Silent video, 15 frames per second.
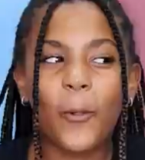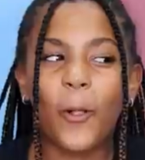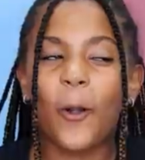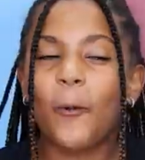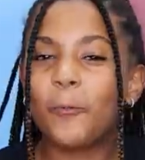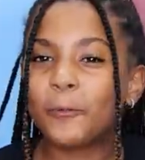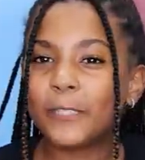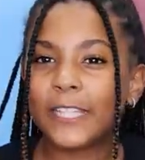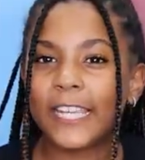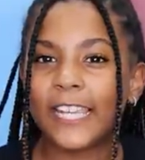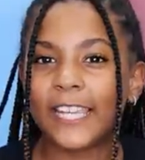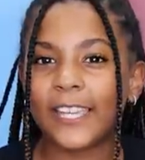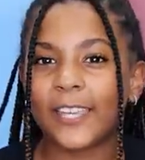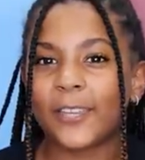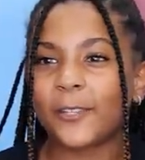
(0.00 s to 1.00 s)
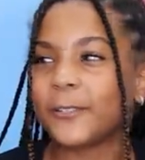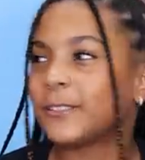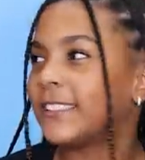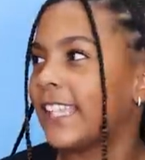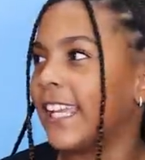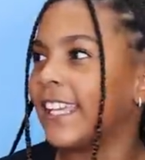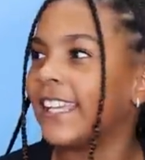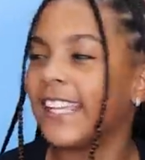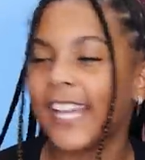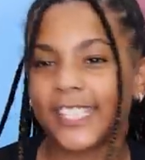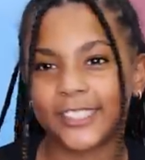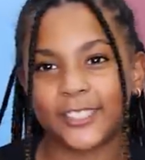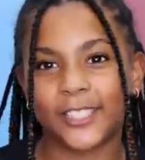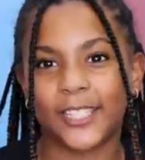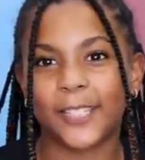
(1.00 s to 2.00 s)
Well, hopefully you say
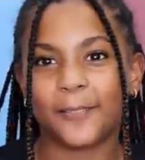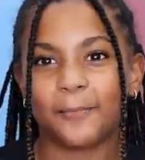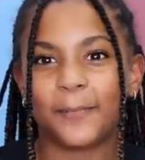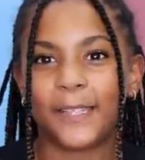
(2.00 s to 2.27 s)
yes to him